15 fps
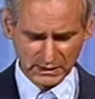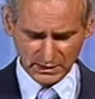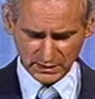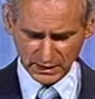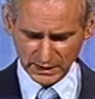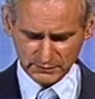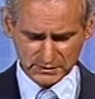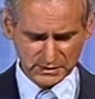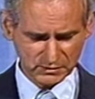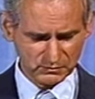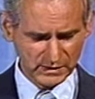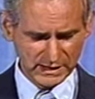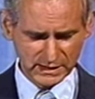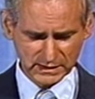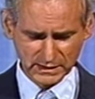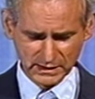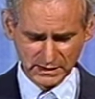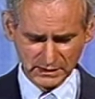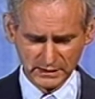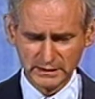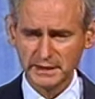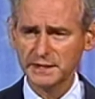I was awake.
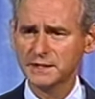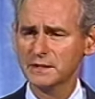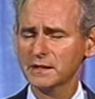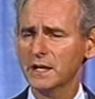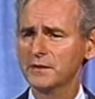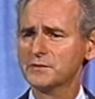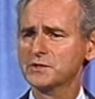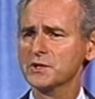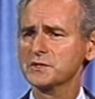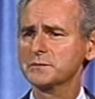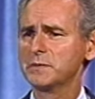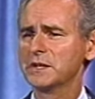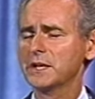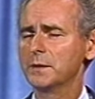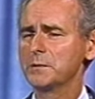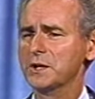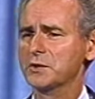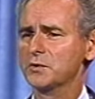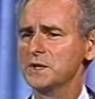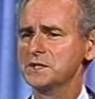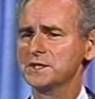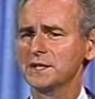They, I've just become a
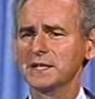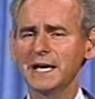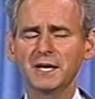Christian.